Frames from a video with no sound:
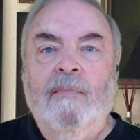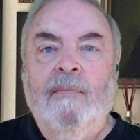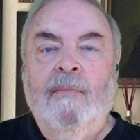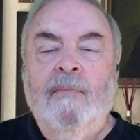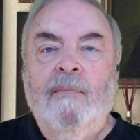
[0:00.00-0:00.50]

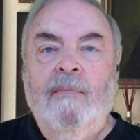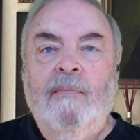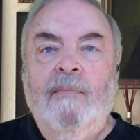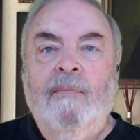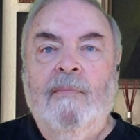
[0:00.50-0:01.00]

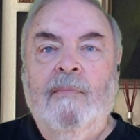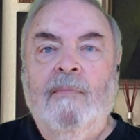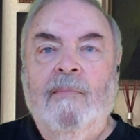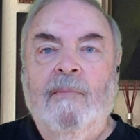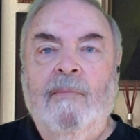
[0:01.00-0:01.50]

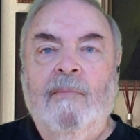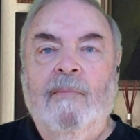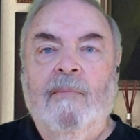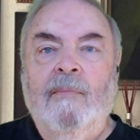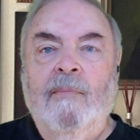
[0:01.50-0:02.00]

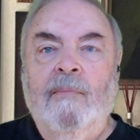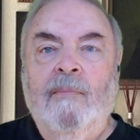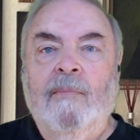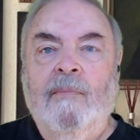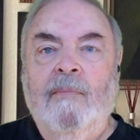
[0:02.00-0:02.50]

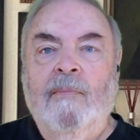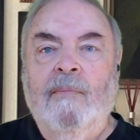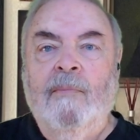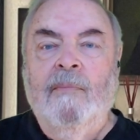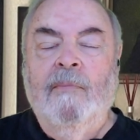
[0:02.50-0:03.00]

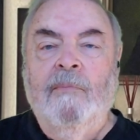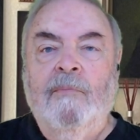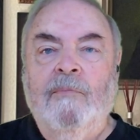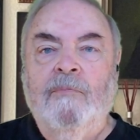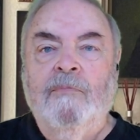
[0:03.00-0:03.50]

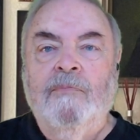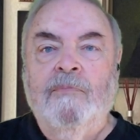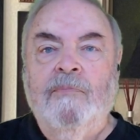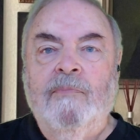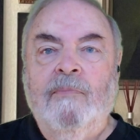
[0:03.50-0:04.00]

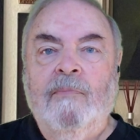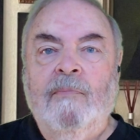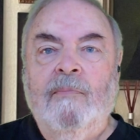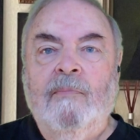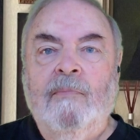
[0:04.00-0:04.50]

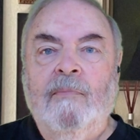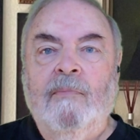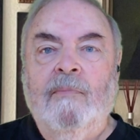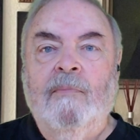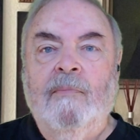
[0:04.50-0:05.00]

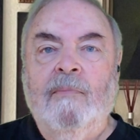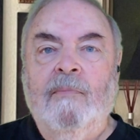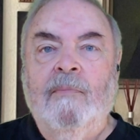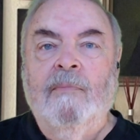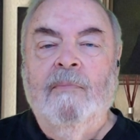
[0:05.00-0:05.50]

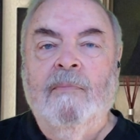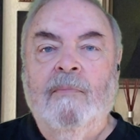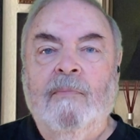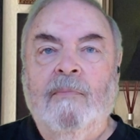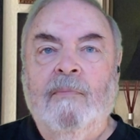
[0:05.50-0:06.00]

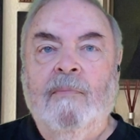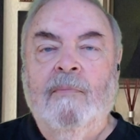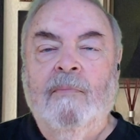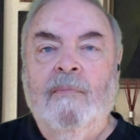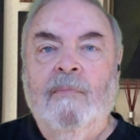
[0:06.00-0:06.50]

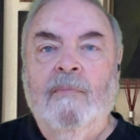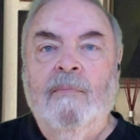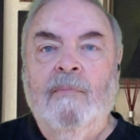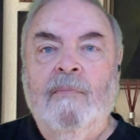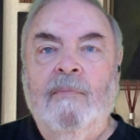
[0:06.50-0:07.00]

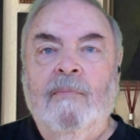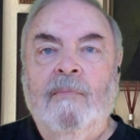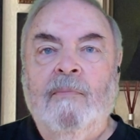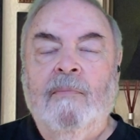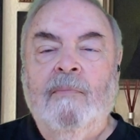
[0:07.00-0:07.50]

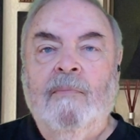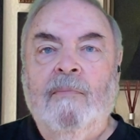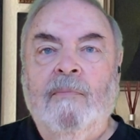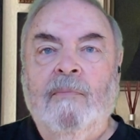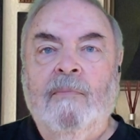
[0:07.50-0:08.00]
(silent)